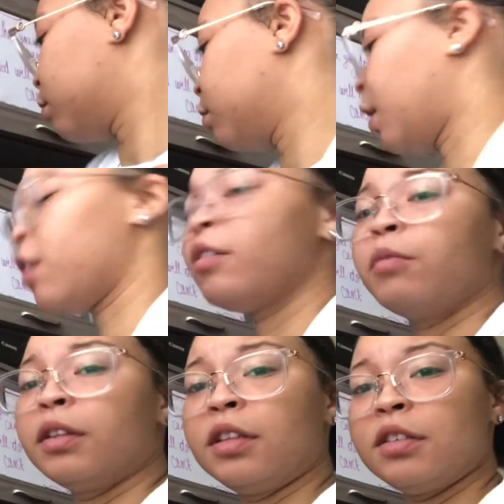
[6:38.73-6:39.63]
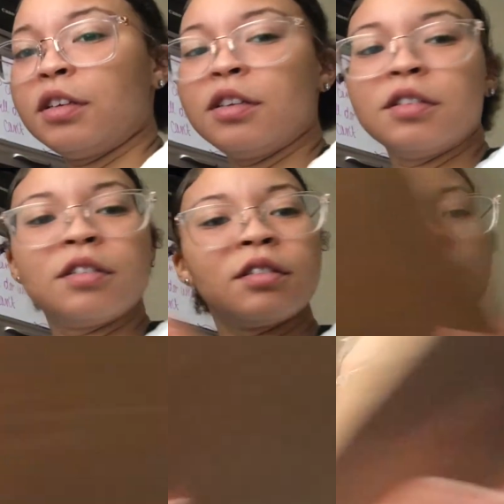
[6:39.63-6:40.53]
I don't know what this is.
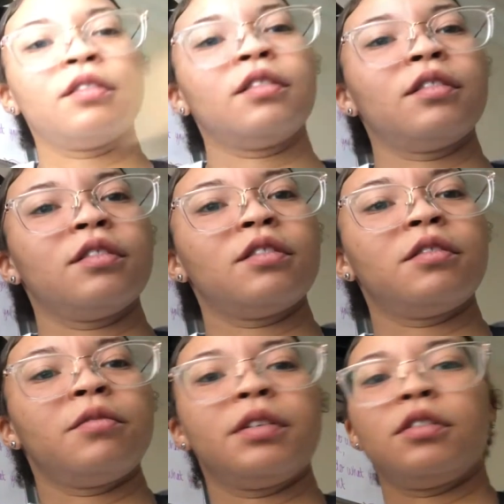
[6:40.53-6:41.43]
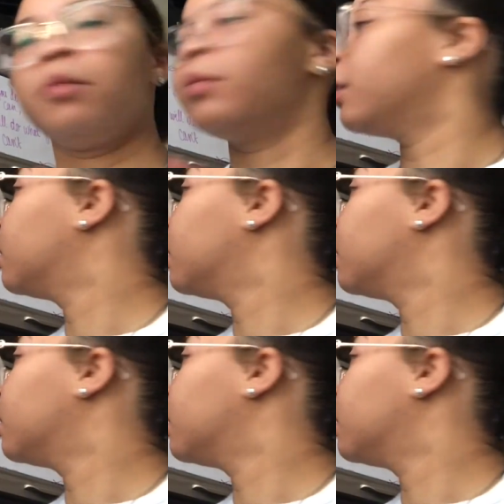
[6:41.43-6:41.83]
Let's open it.